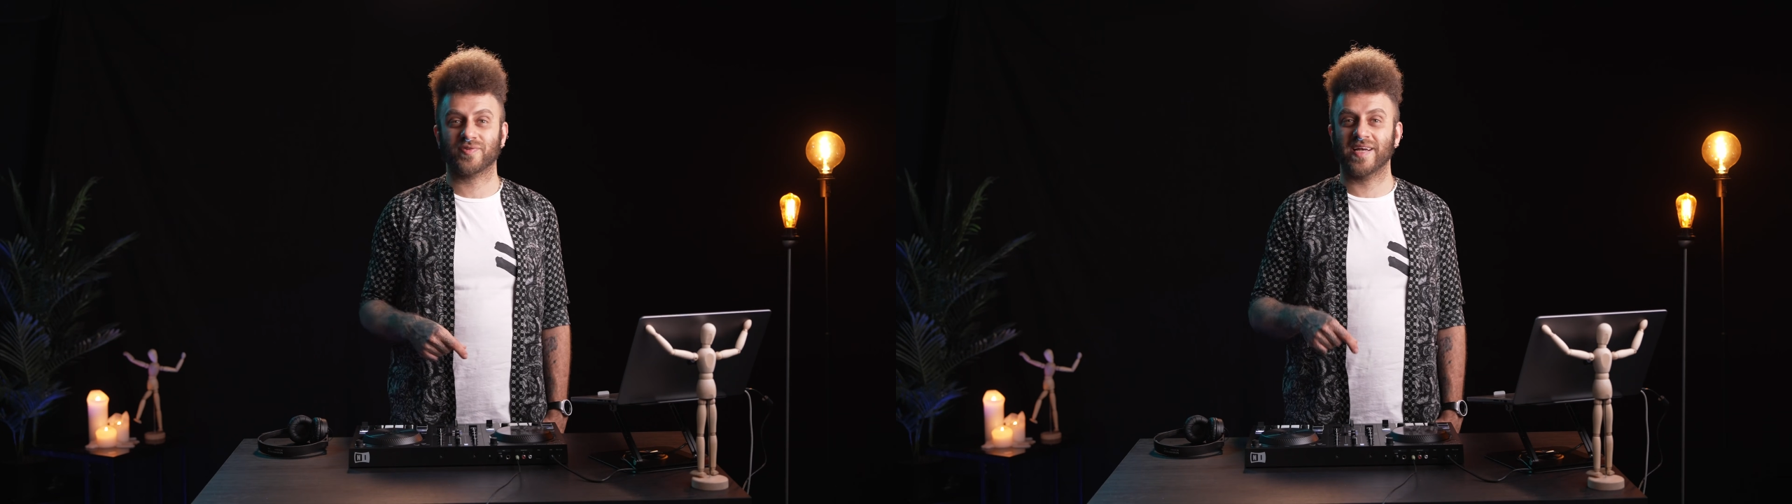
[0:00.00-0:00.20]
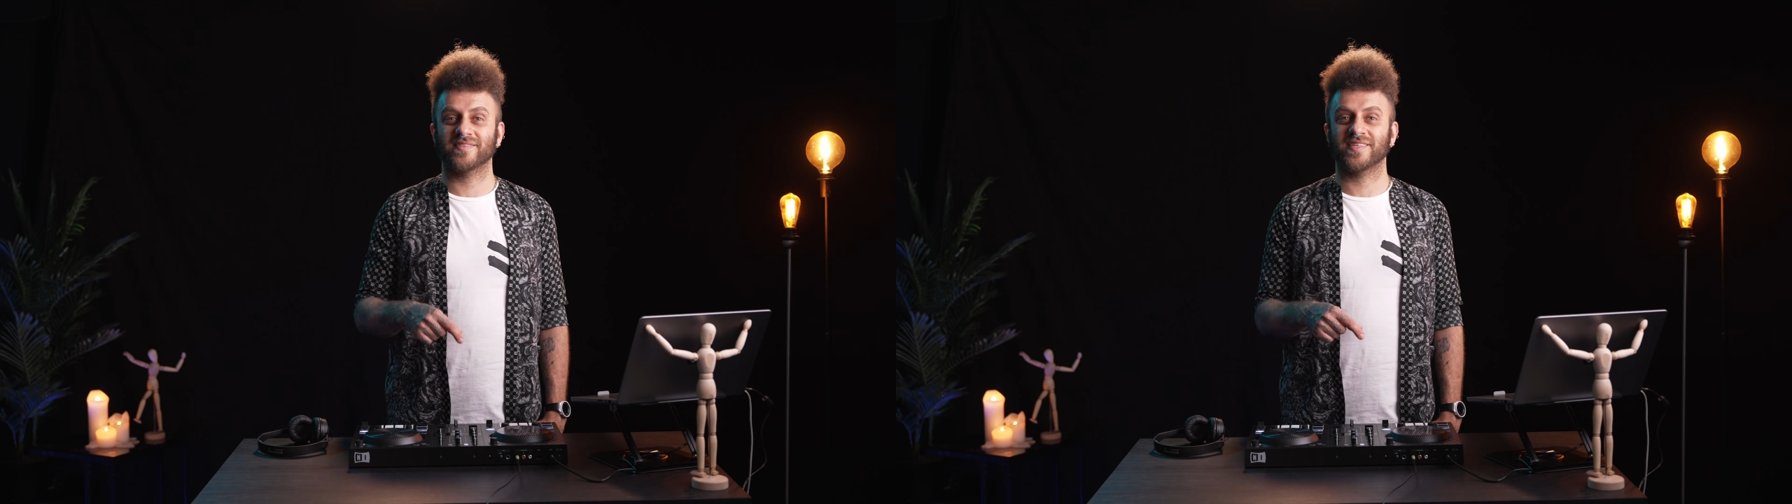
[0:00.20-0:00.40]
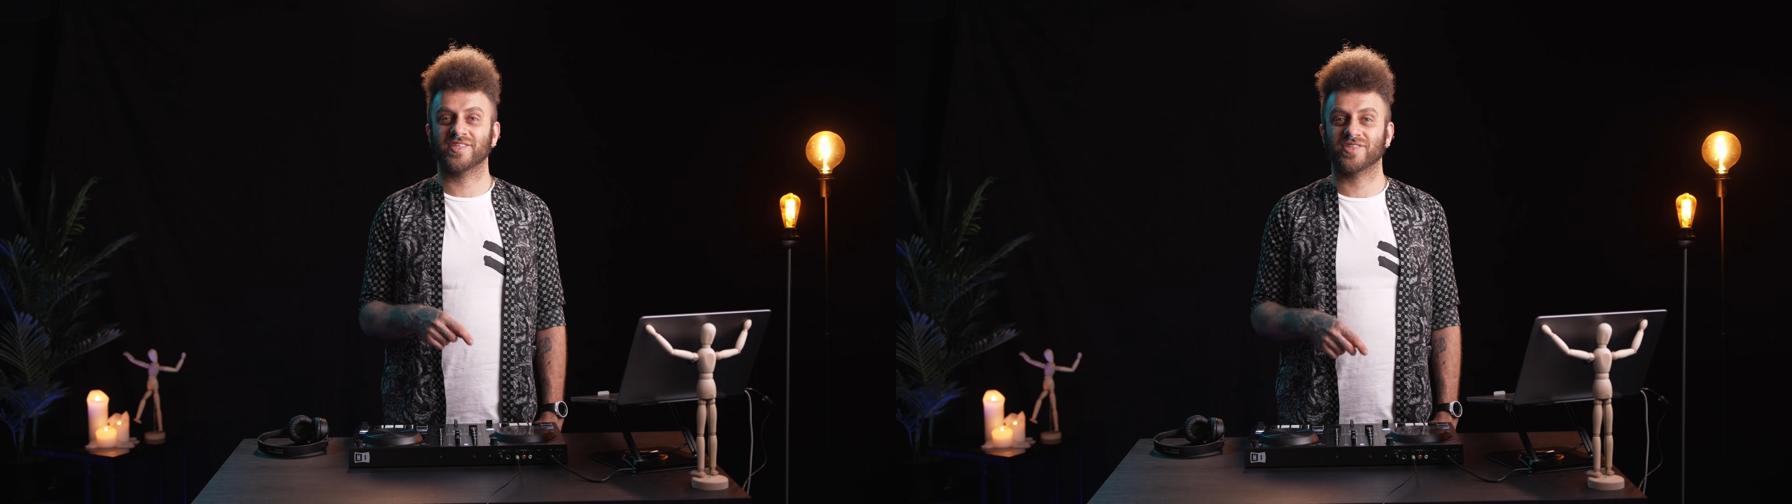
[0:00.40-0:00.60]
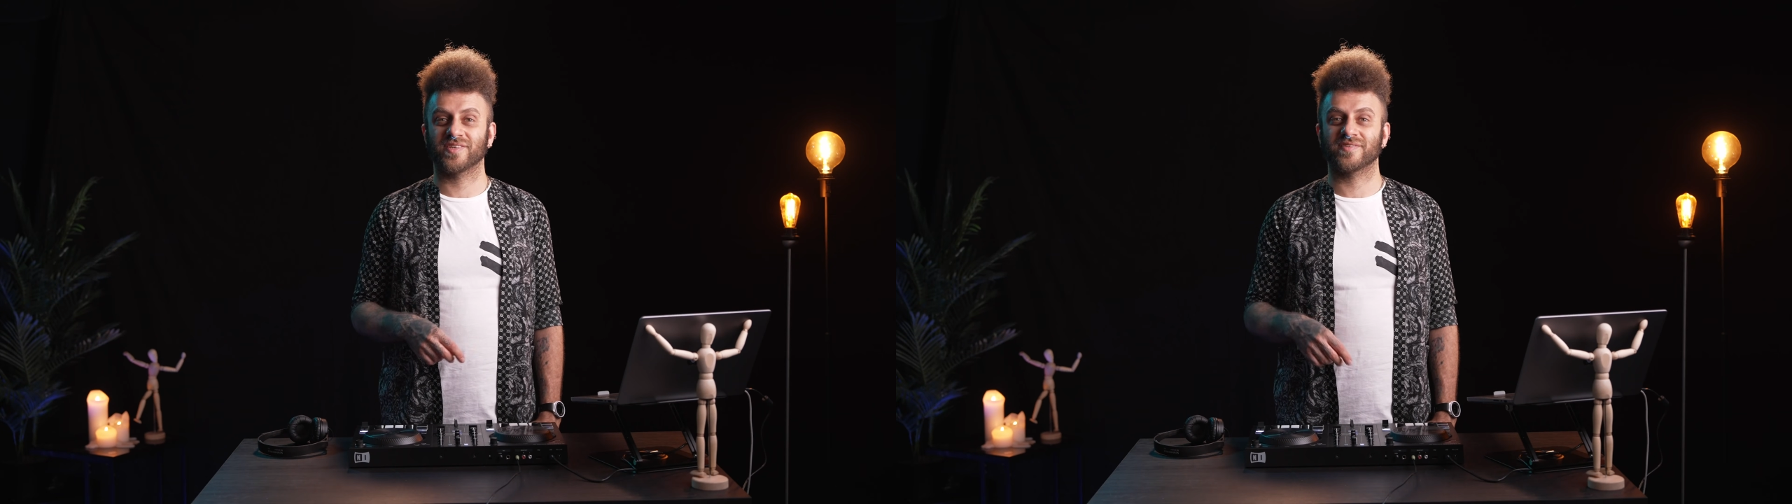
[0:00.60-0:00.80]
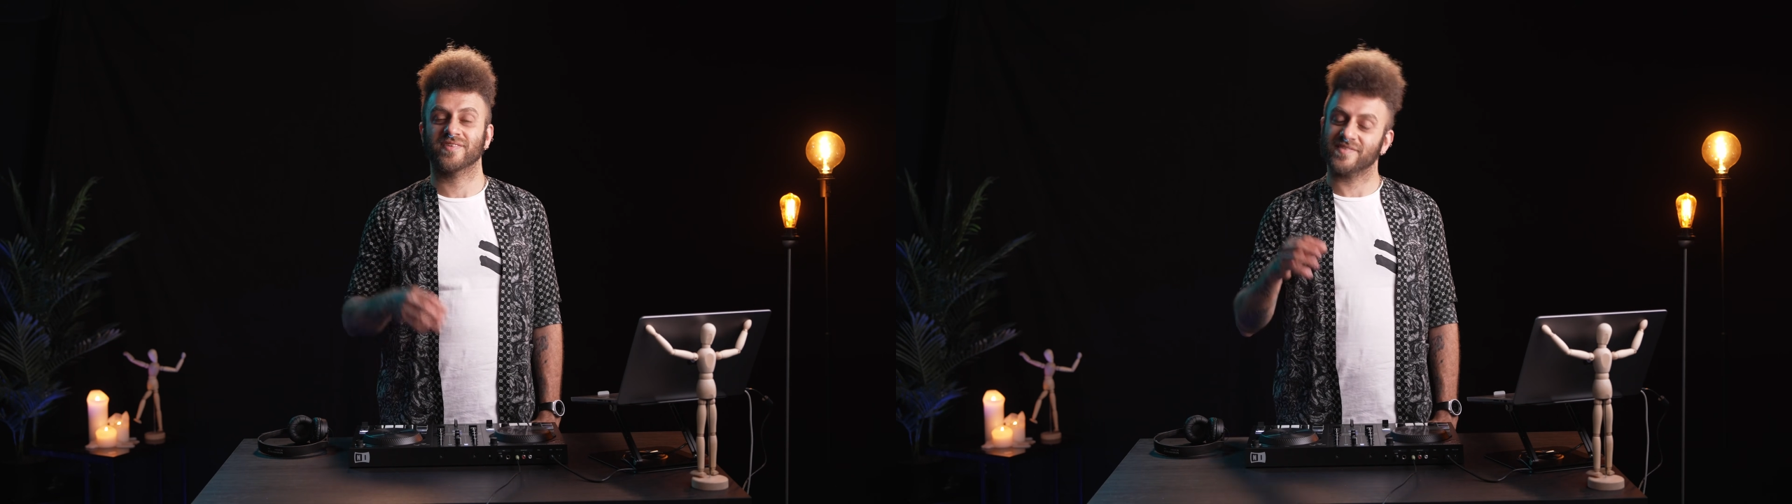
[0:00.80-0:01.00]

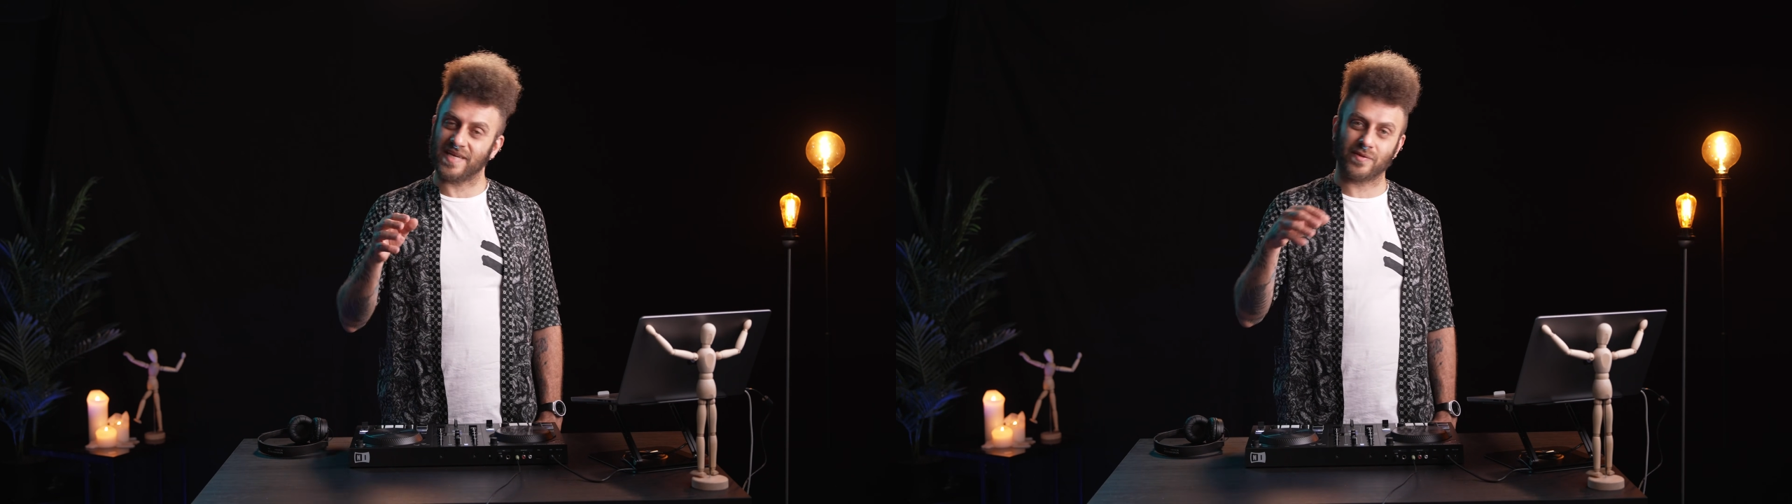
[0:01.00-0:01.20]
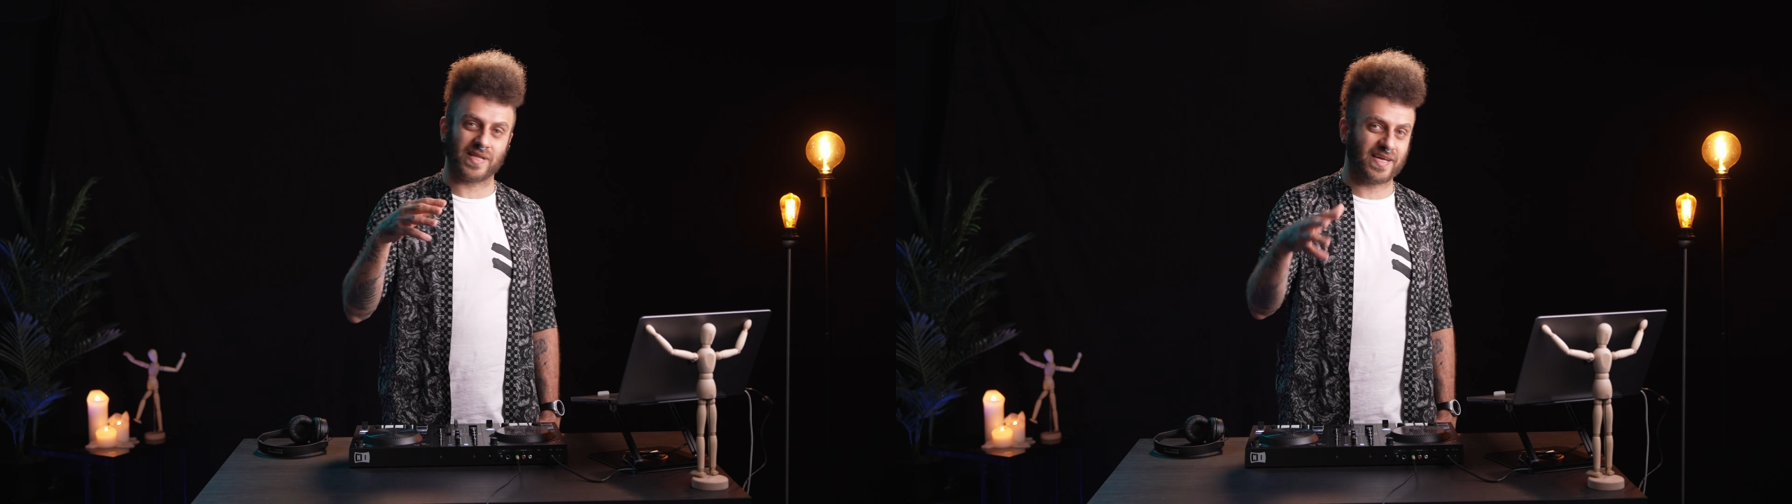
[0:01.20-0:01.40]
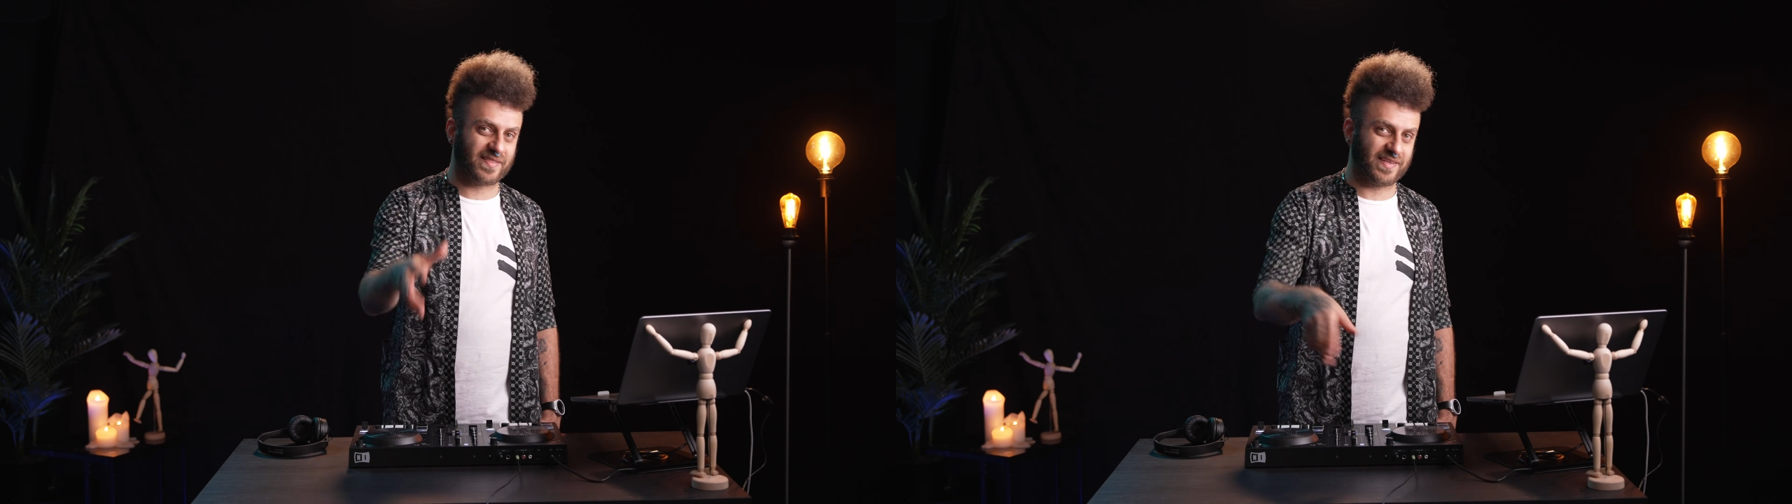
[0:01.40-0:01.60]
transitions sound like